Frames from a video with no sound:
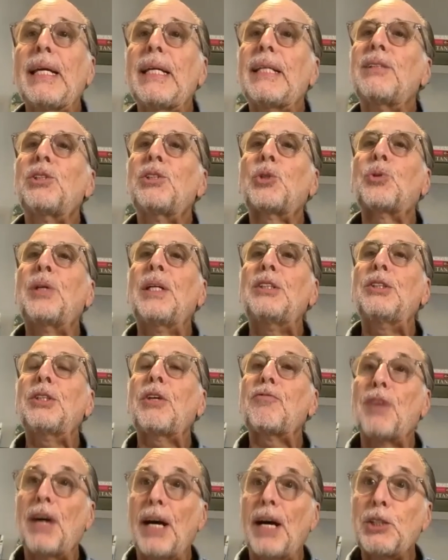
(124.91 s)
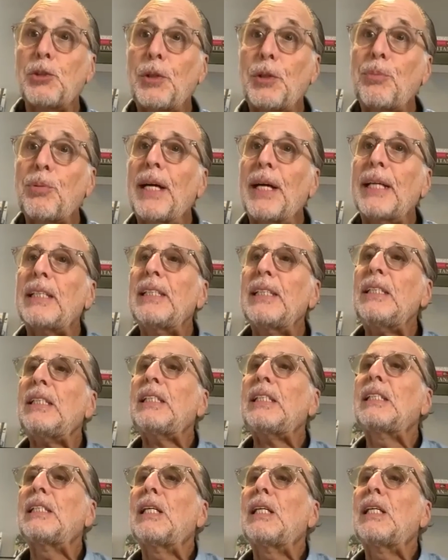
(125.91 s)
and strategic advisory practice,